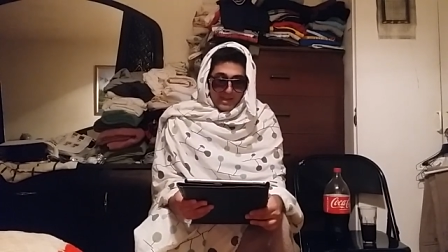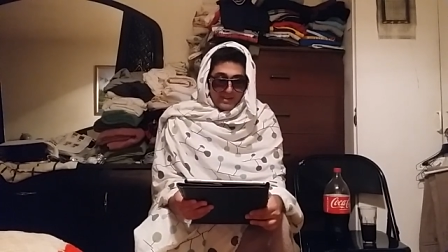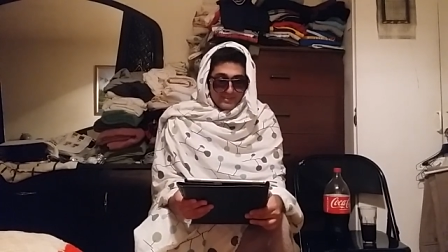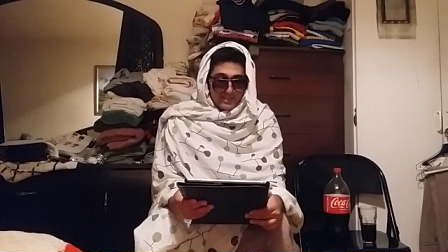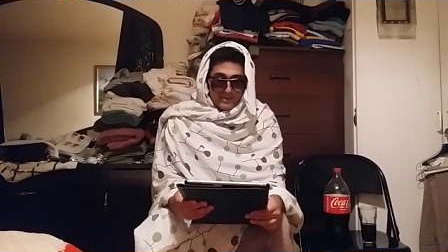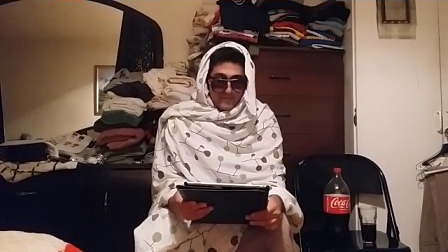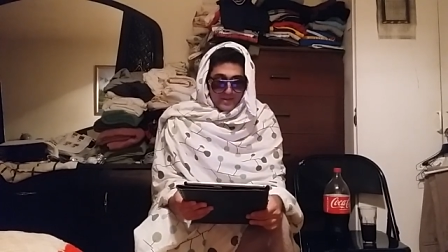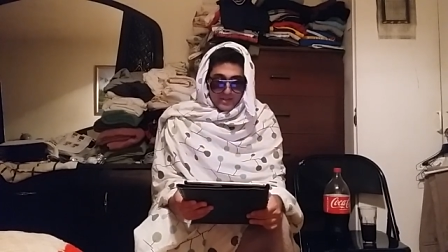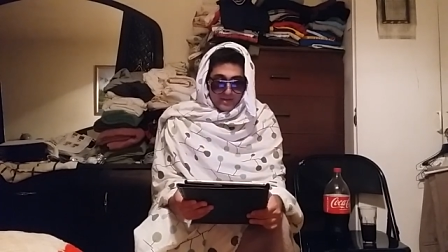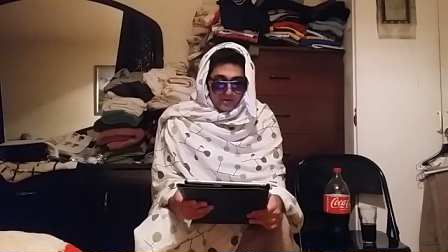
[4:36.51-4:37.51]
Kai? Like,
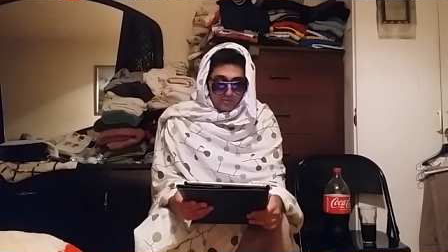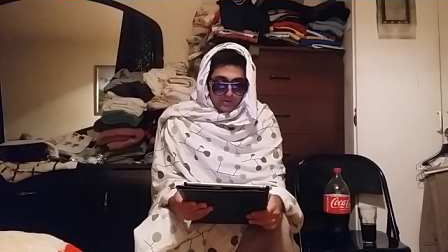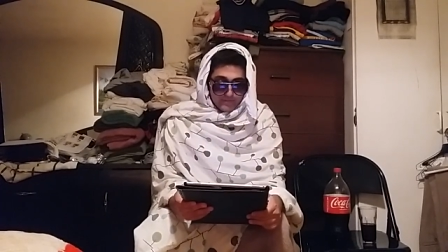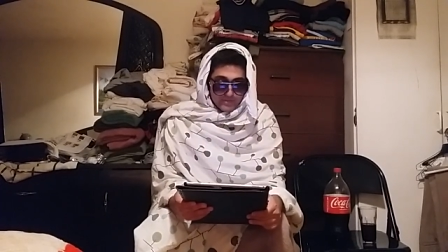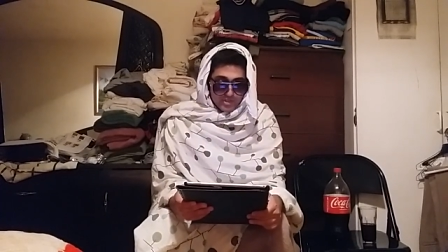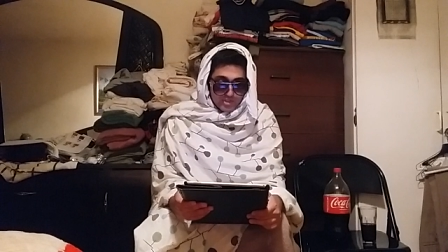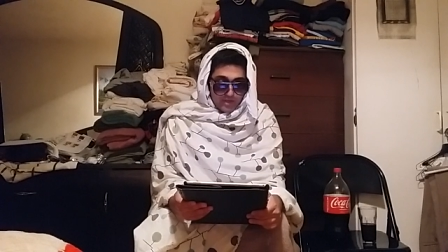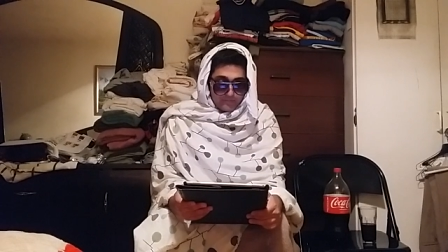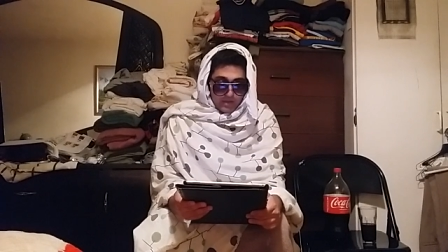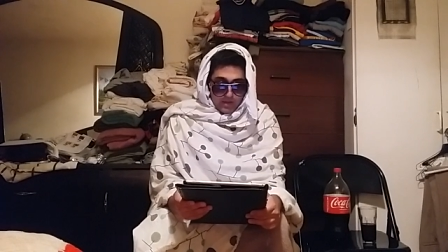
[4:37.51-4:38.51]
fucking A, who gives a
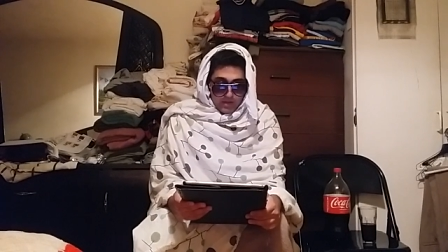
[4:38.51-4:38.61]
shit?